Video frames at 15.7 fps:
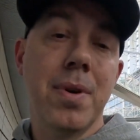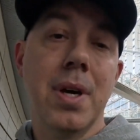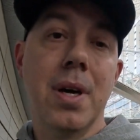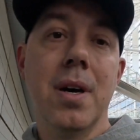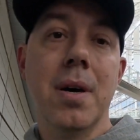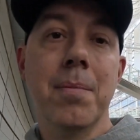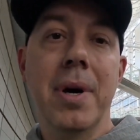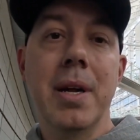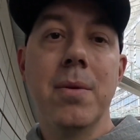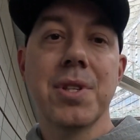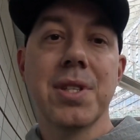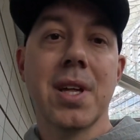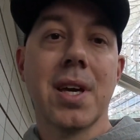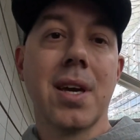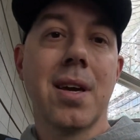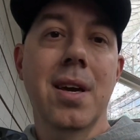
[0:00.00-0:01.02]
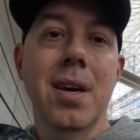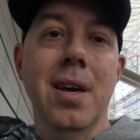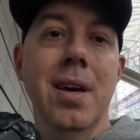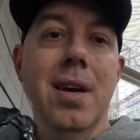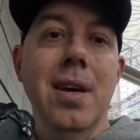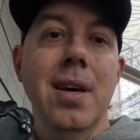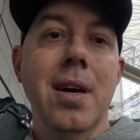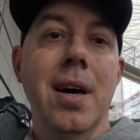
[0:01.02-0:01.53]
Mine was like
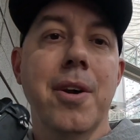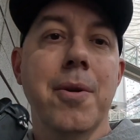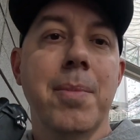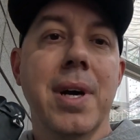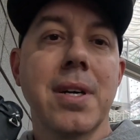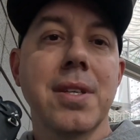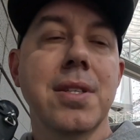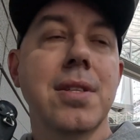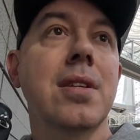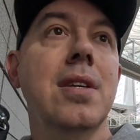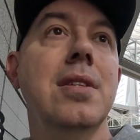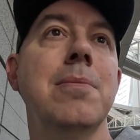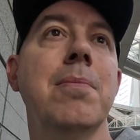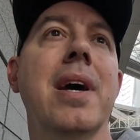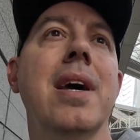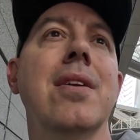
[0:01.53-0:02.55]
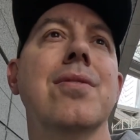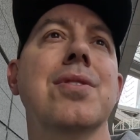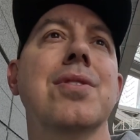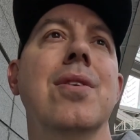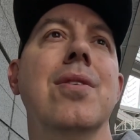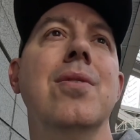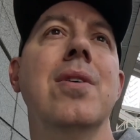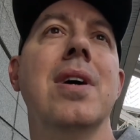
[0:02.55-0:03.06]
$100 each my yen or
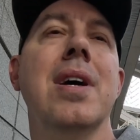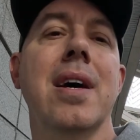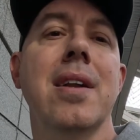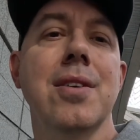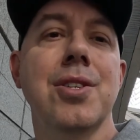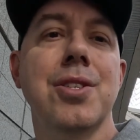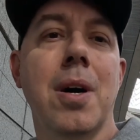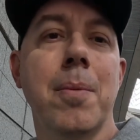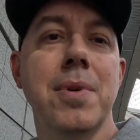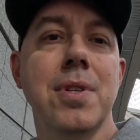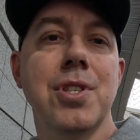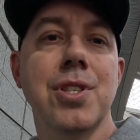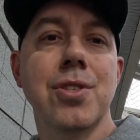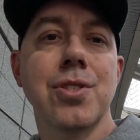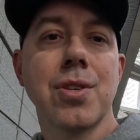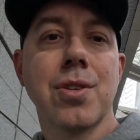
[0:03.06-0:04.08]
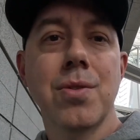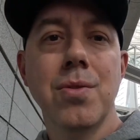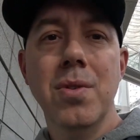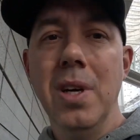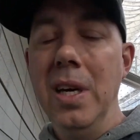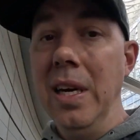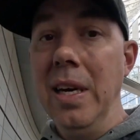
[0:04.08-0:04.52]
so at a shop in Shinjuku.